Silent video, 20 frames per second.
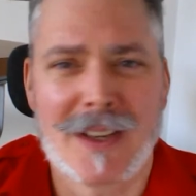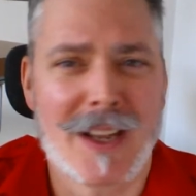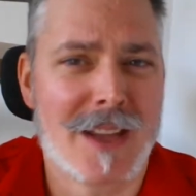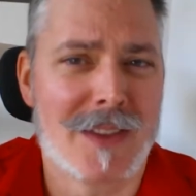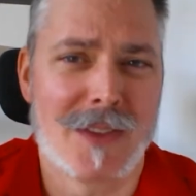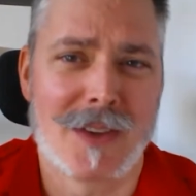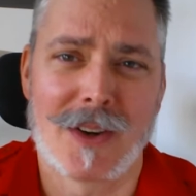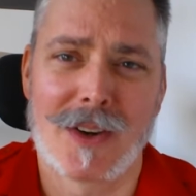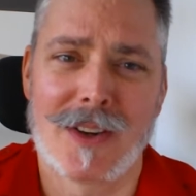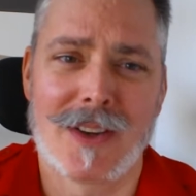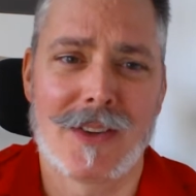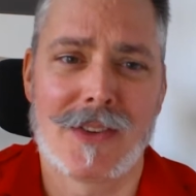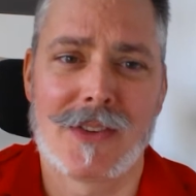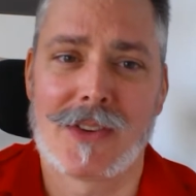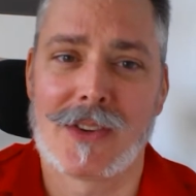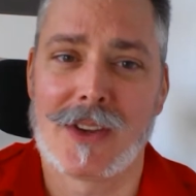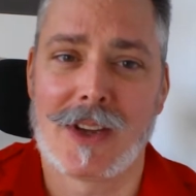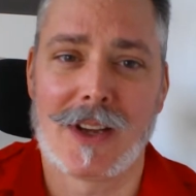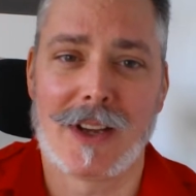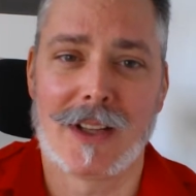and there
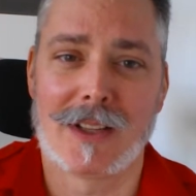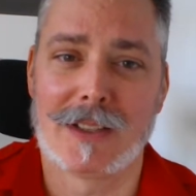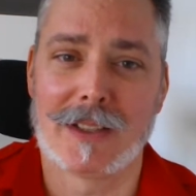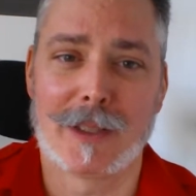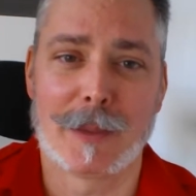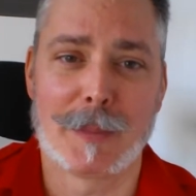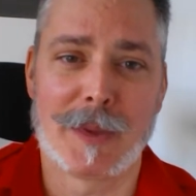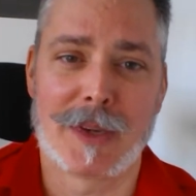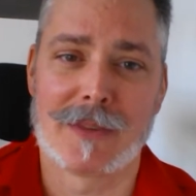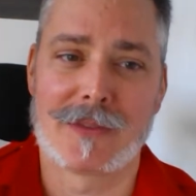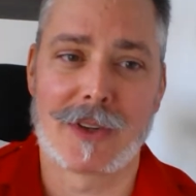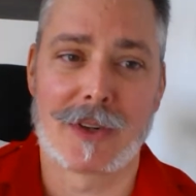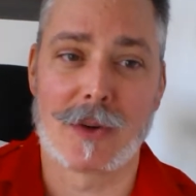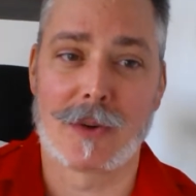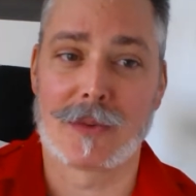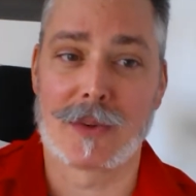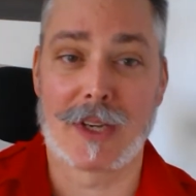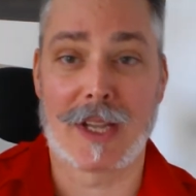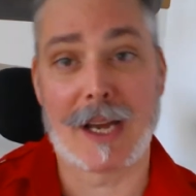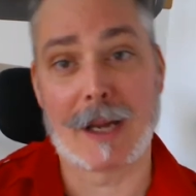is a little bit of an
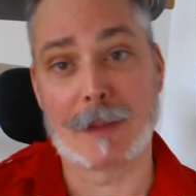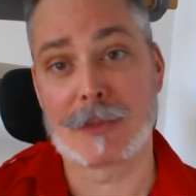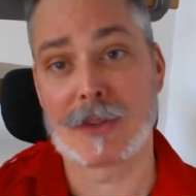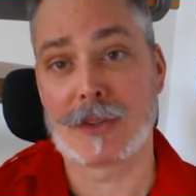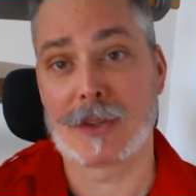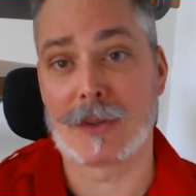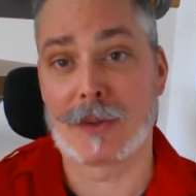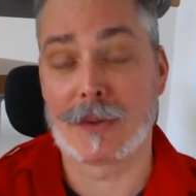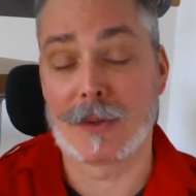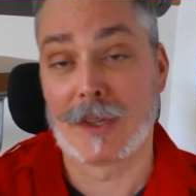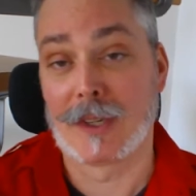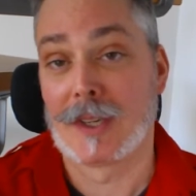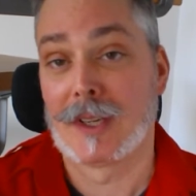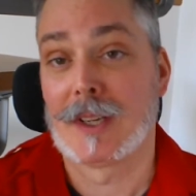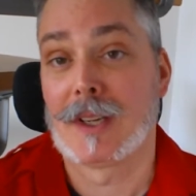overlap too.